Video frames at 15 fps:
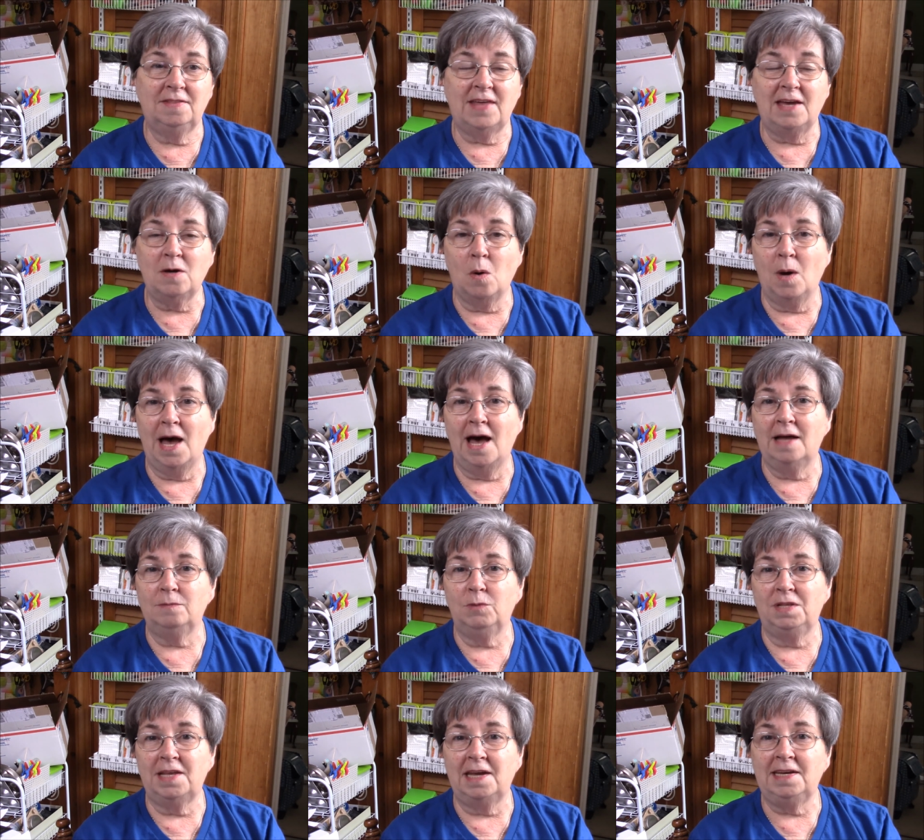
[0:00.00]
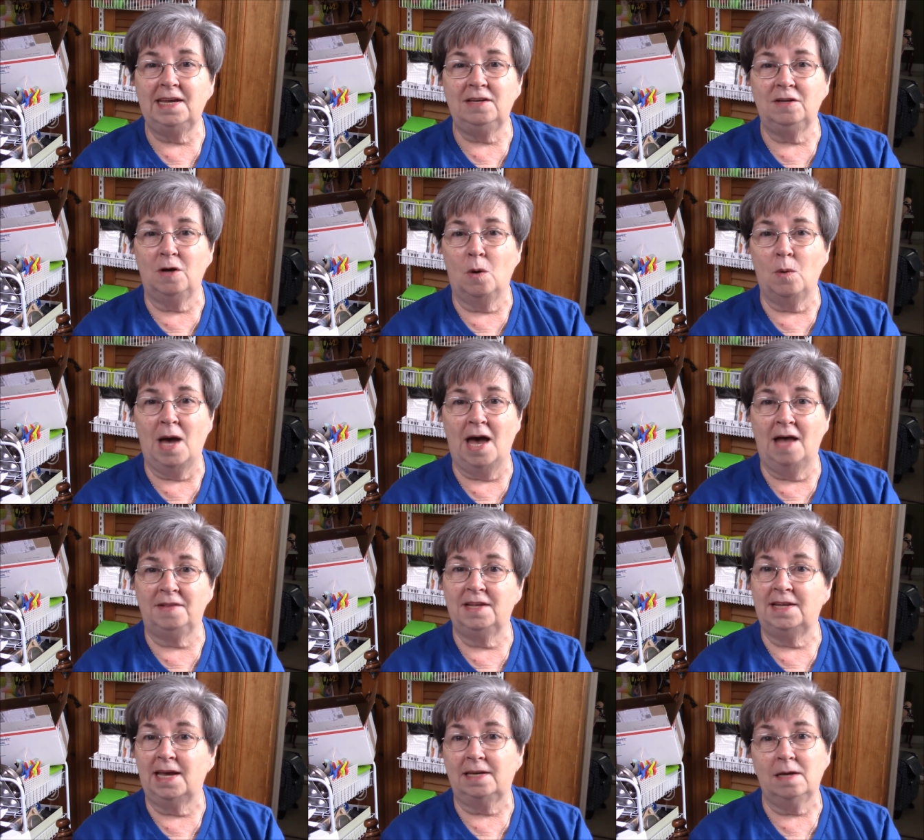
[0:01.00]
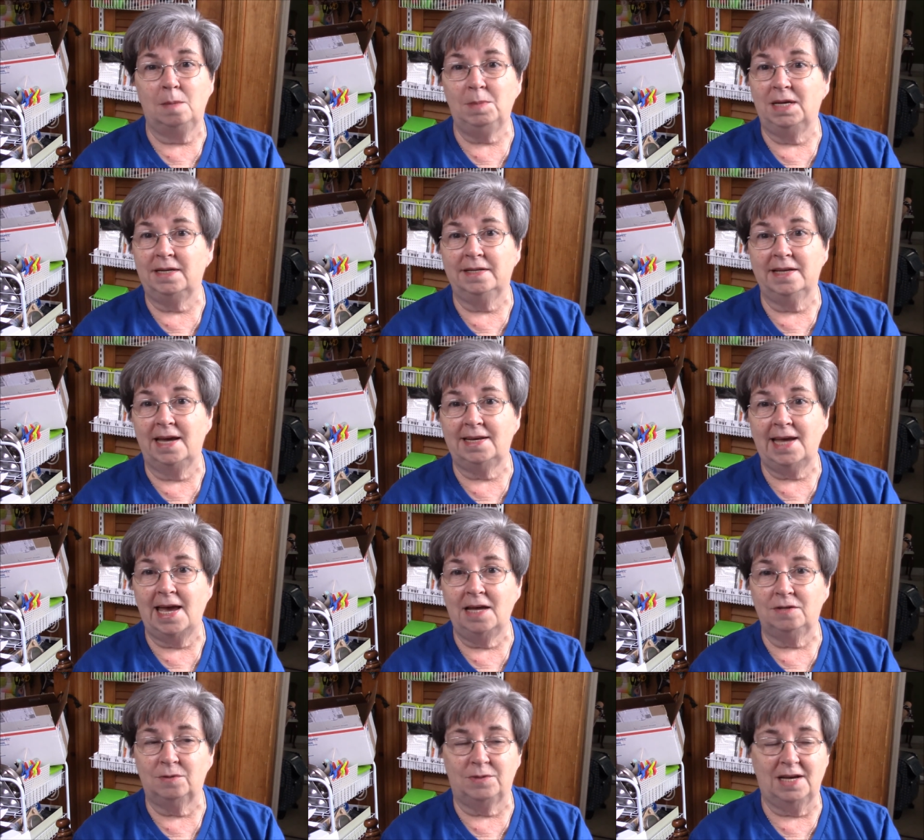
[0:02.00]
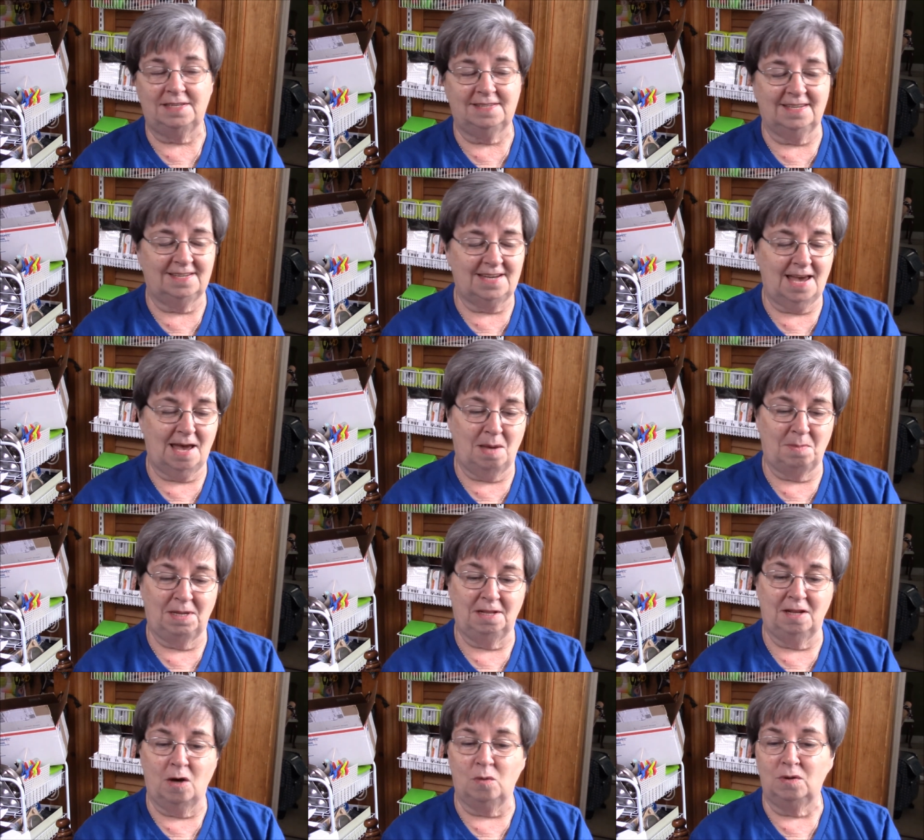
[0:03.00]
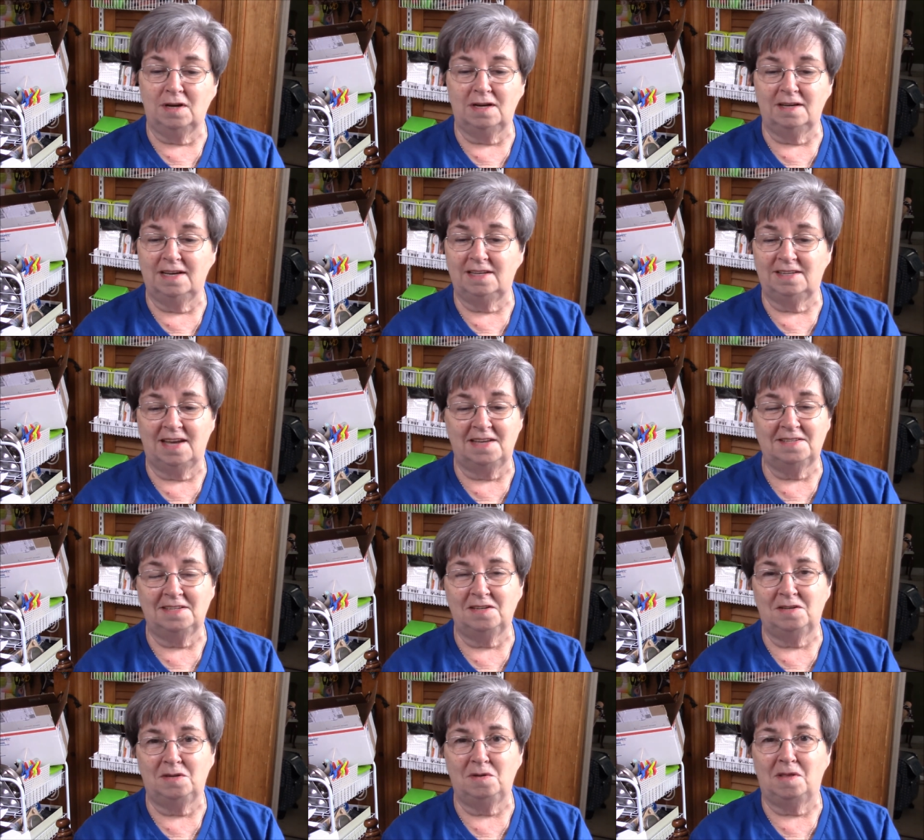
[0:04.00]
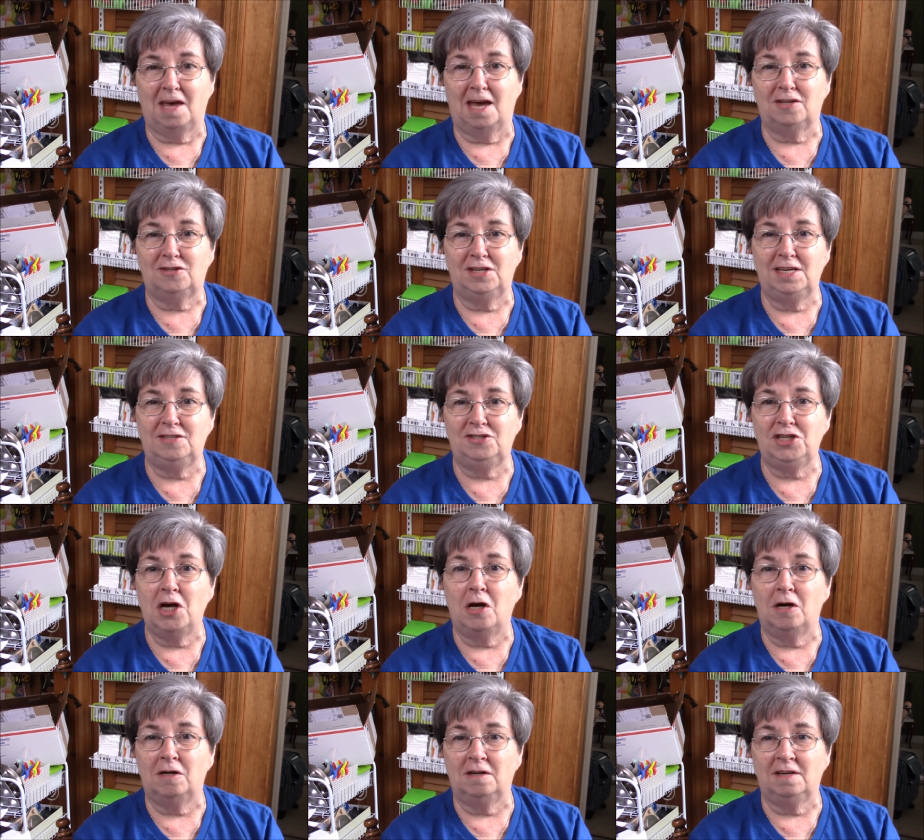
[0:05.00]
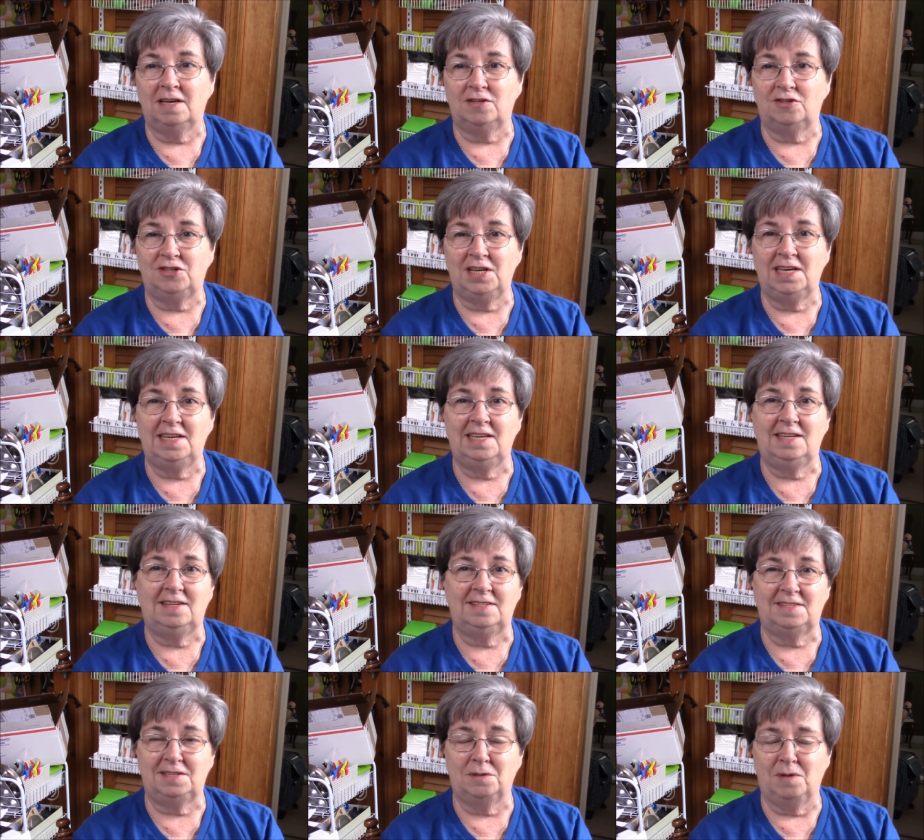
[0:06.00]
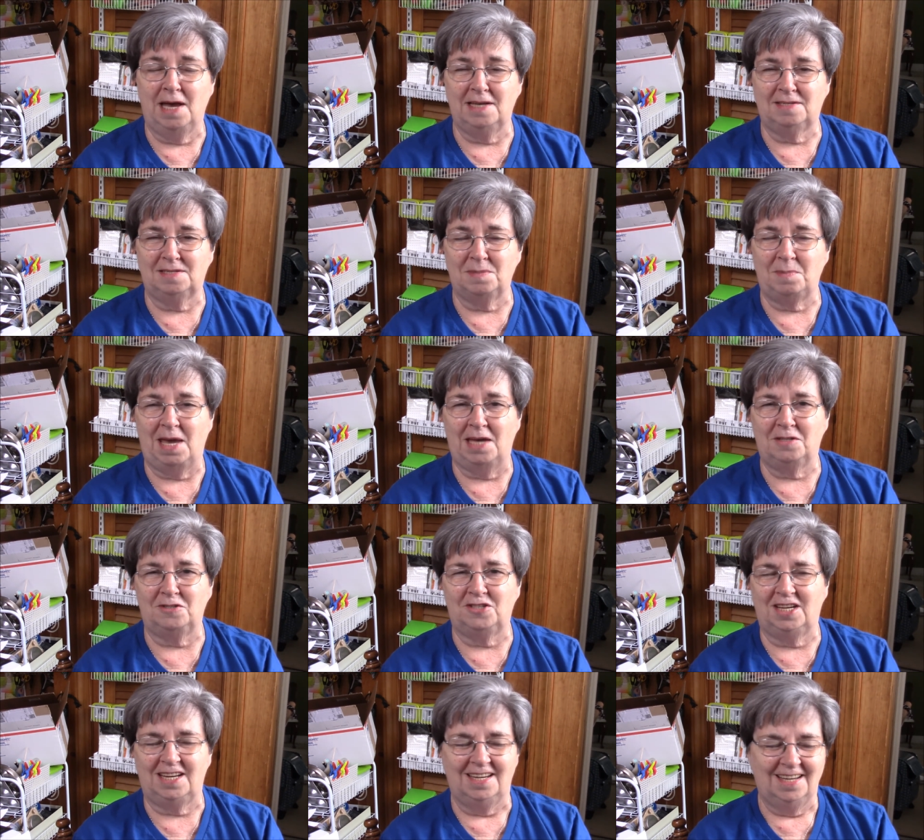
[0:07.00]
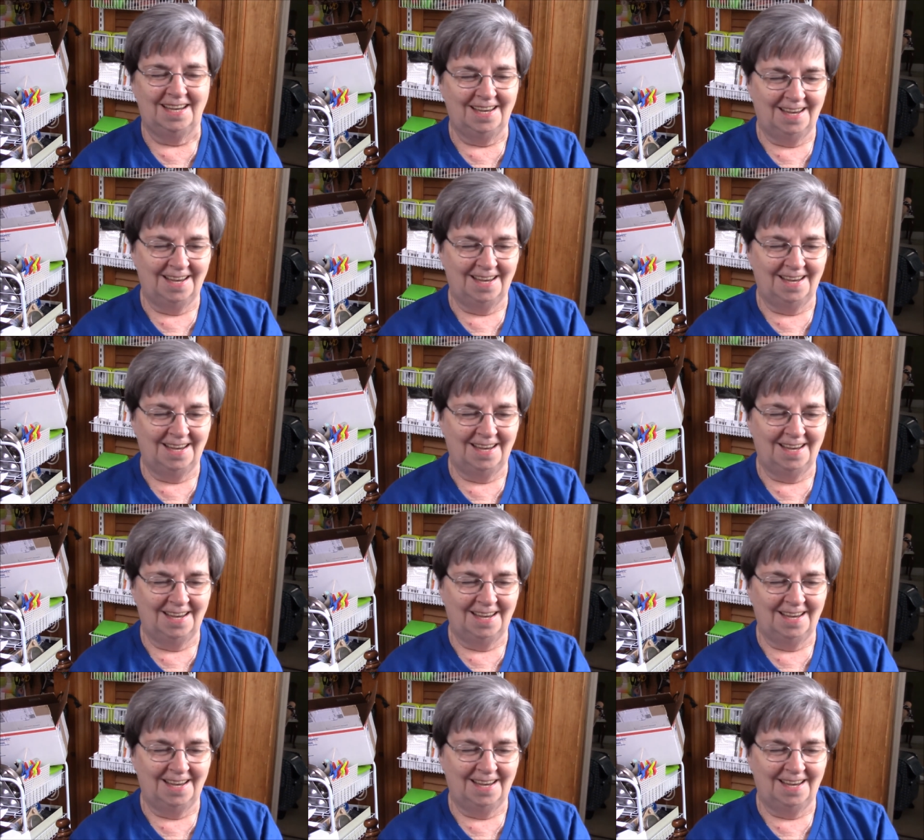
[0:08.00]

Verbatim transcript: They go out when they need to go out, and they come in and lay down the rest of the time. And Lola doesn't do that. She's young, and she still has some energy.